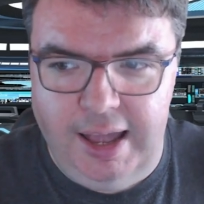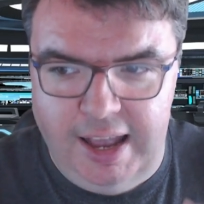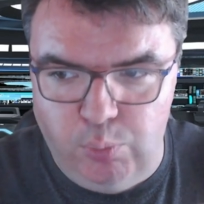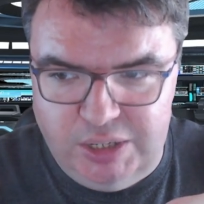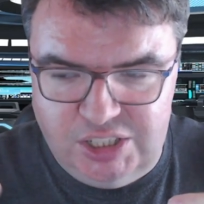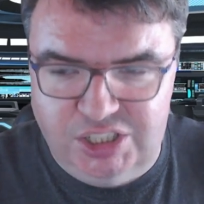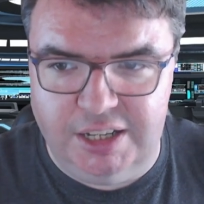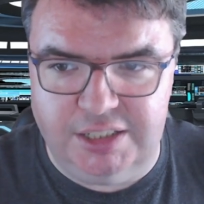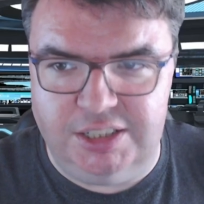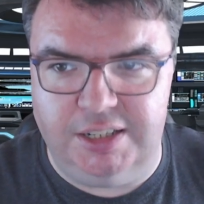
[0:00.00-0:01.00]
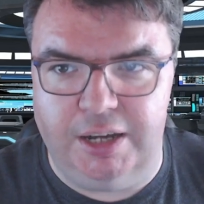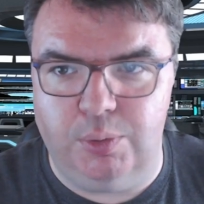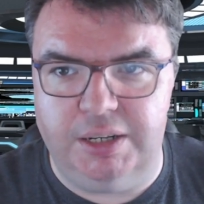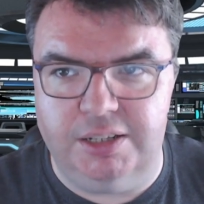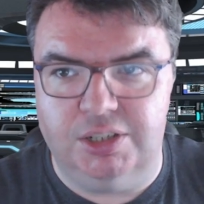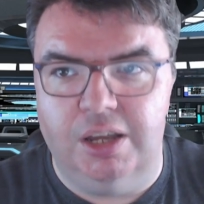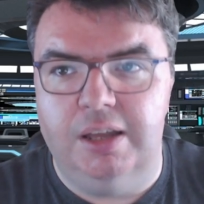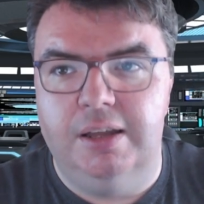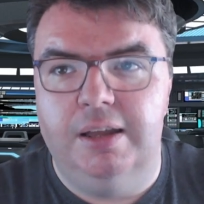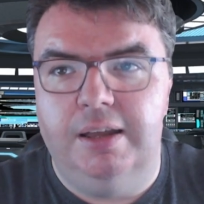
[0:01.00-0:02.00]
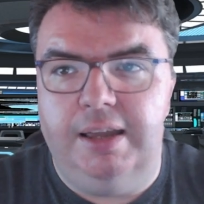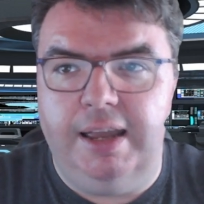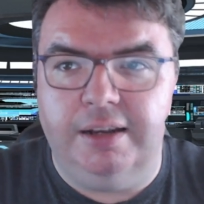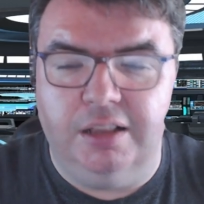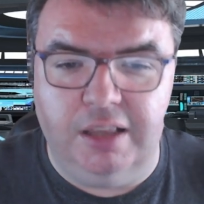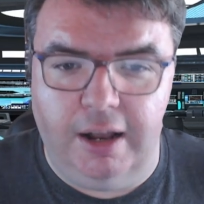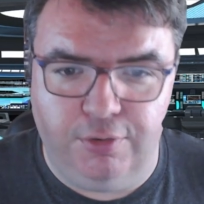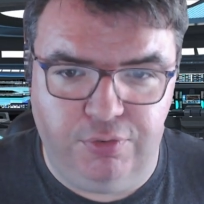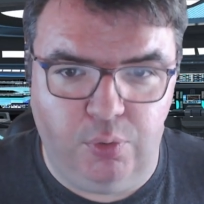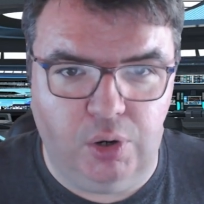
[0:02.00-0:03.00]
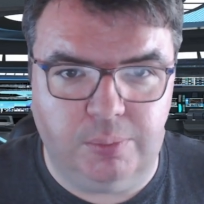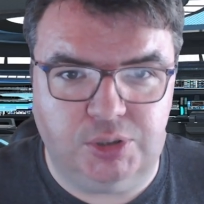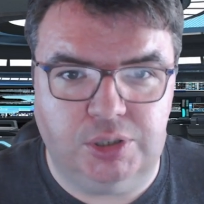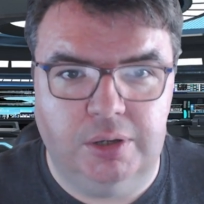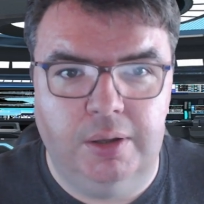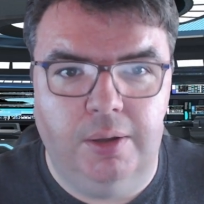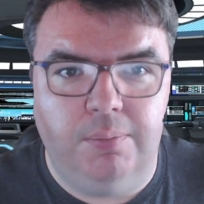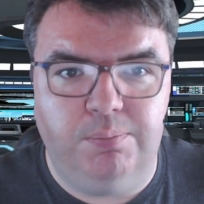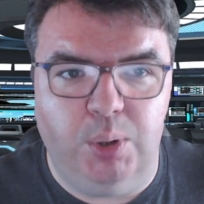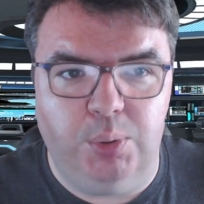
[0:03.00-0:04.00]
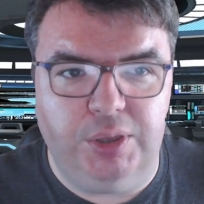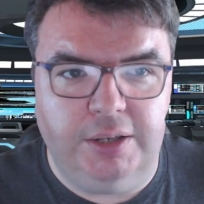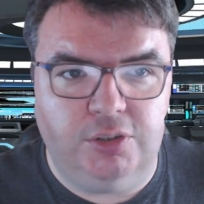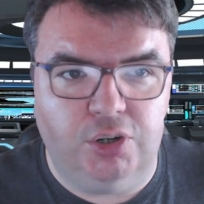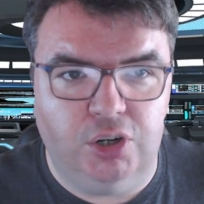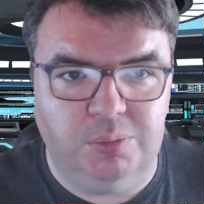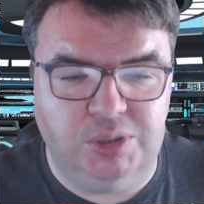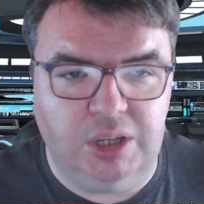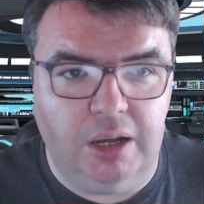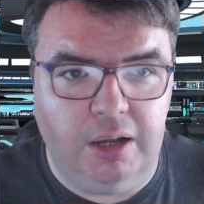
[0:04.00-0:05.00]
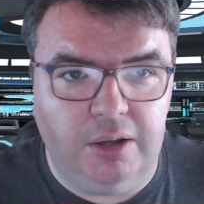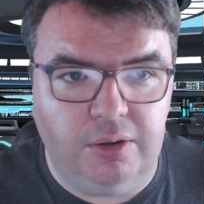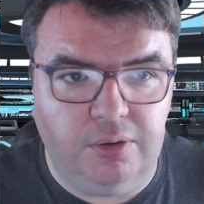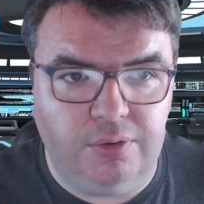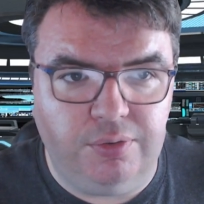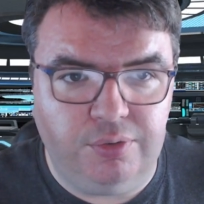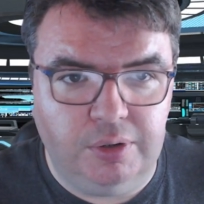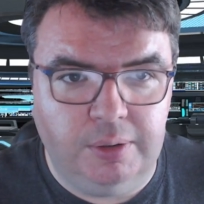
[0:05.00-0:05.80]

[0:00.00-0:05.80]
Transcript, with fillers: And we see its inequities in a lot of forms, both in terms of